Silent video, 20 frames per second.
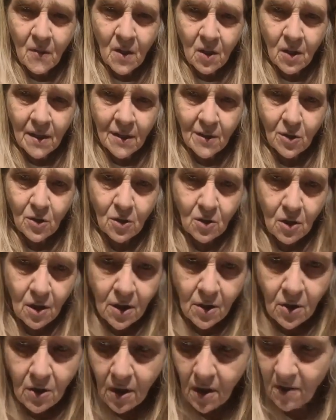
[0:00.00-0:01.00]
Glitter,
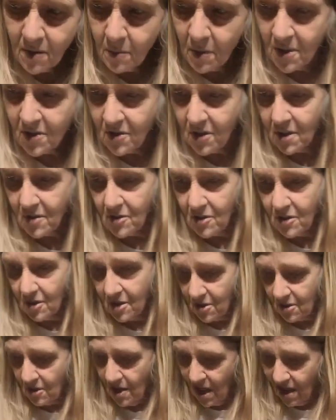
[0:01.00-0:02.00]
glitter, everybody says
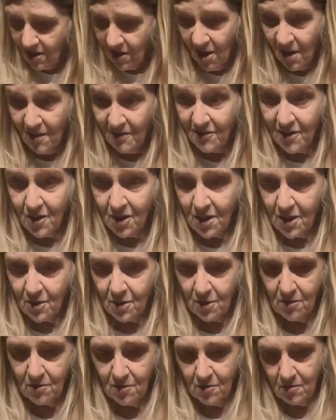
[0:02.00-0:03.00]
glitter. I love
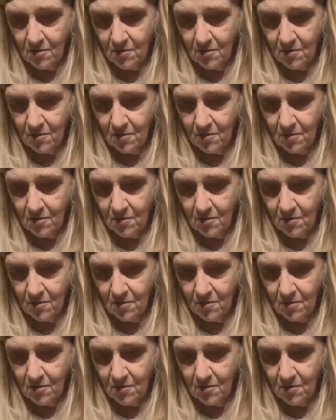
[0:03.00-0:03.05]
glitter.